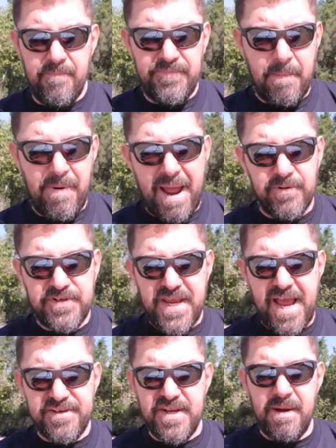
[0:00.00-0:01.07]
The Bible
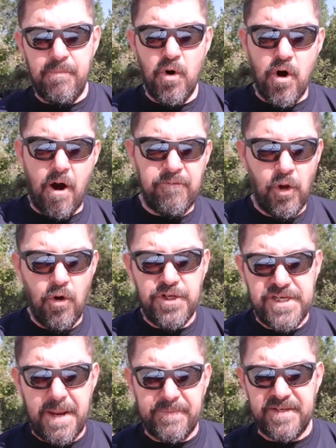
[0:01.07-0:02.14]
says in the book of Luke,
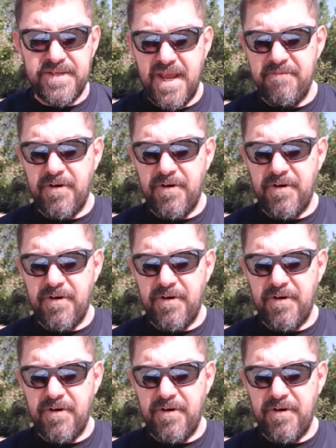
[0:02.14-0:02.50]
chapter 10,